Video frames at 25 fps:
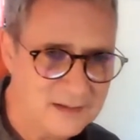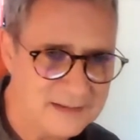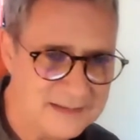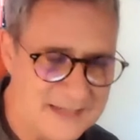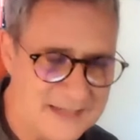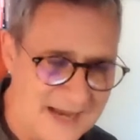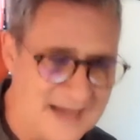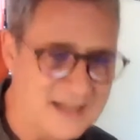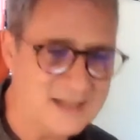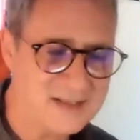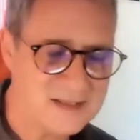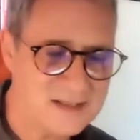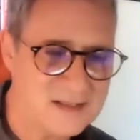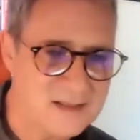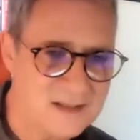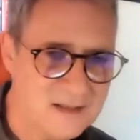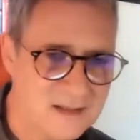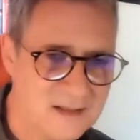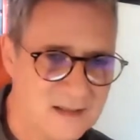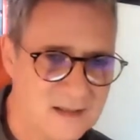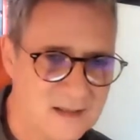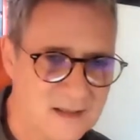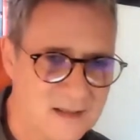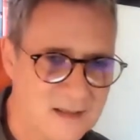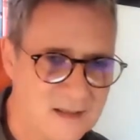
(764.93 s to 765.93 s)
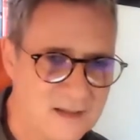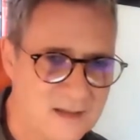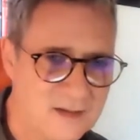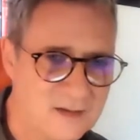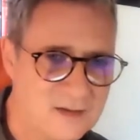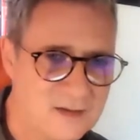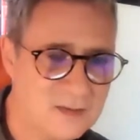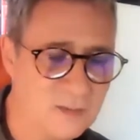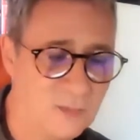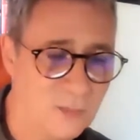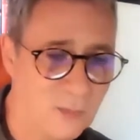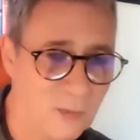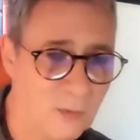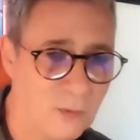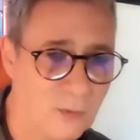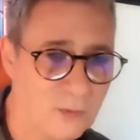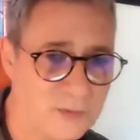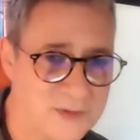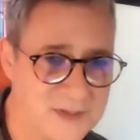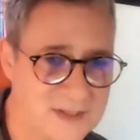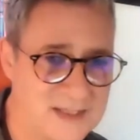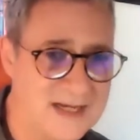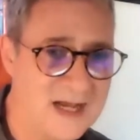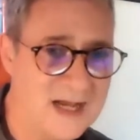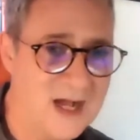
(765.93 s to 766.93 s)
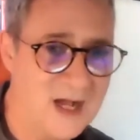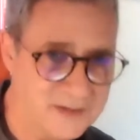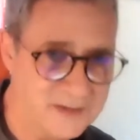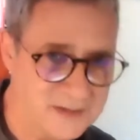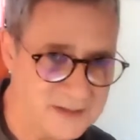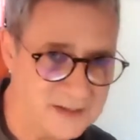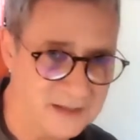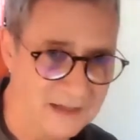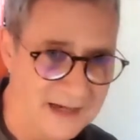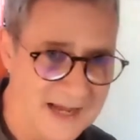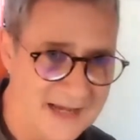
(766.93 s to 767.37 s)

gets towards the answer.